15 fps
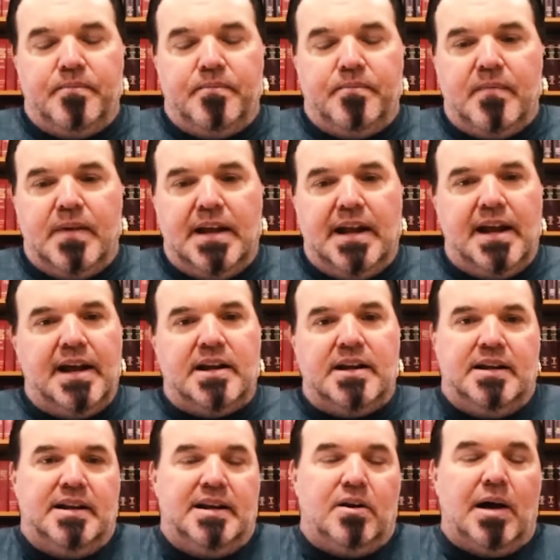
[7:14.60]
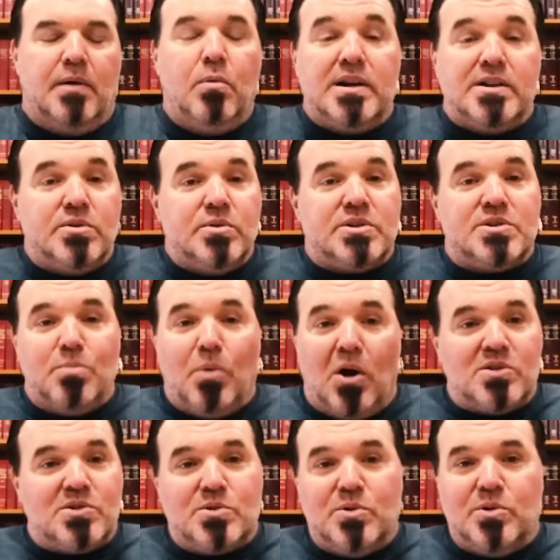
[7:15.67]
And I had, I went to a small
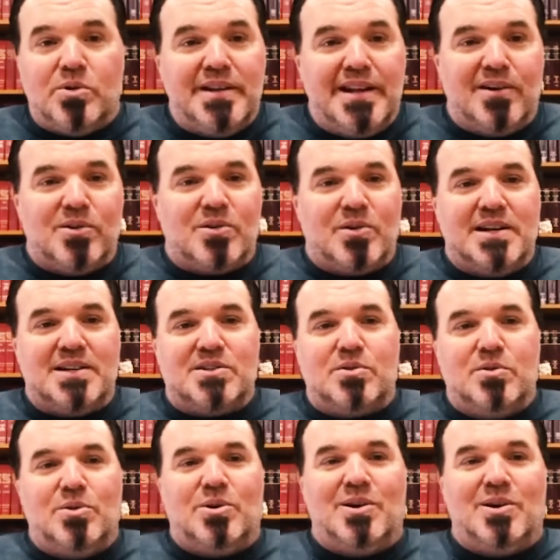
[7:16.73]
school, Nettle Creek School.